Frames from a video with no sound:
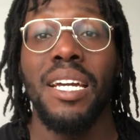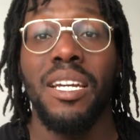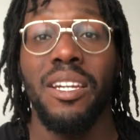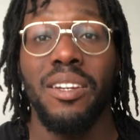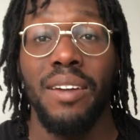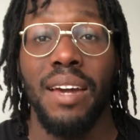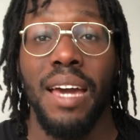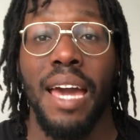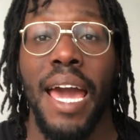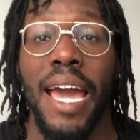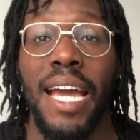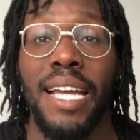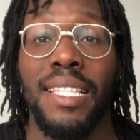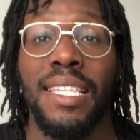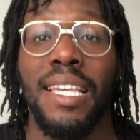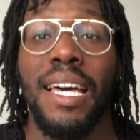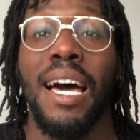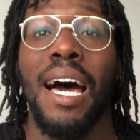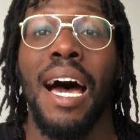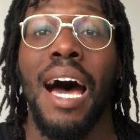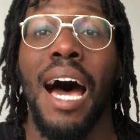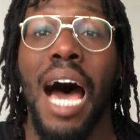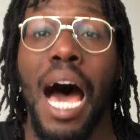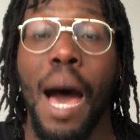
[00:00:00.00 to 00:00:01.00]
create
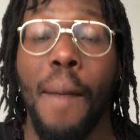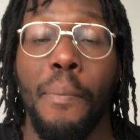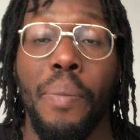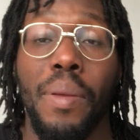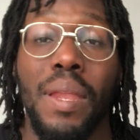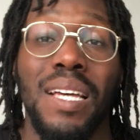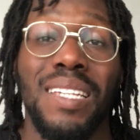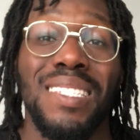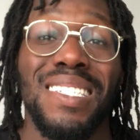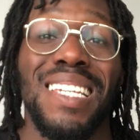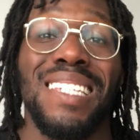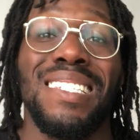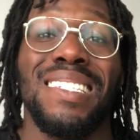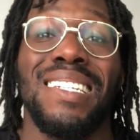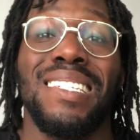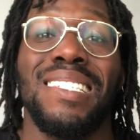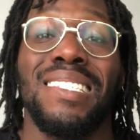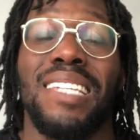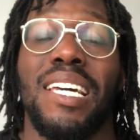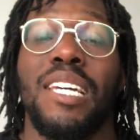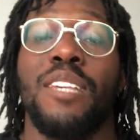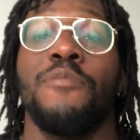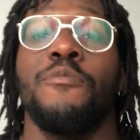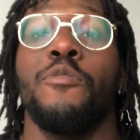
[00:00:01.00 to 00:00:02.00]
happiness and
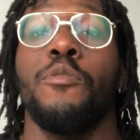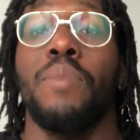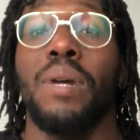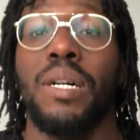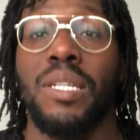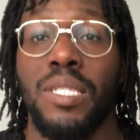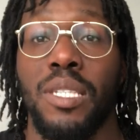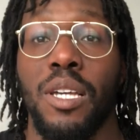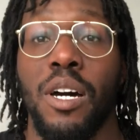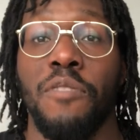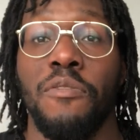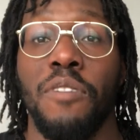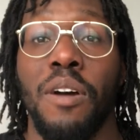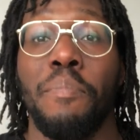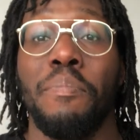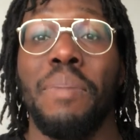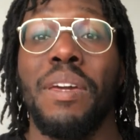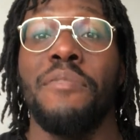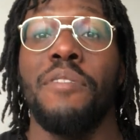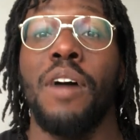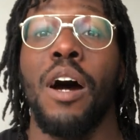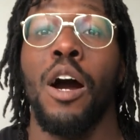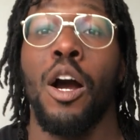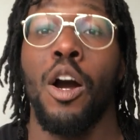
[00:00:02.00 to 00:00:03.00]
success for myself and
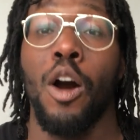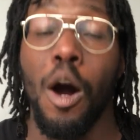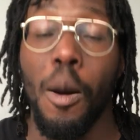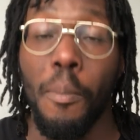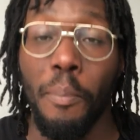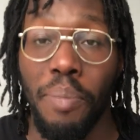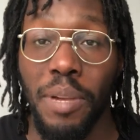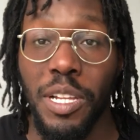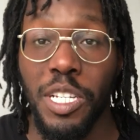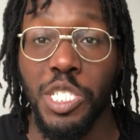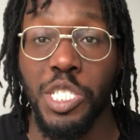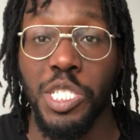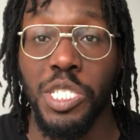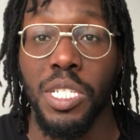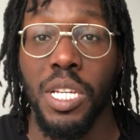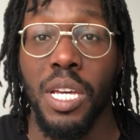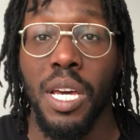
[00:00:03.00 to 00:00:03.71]
be accomplished.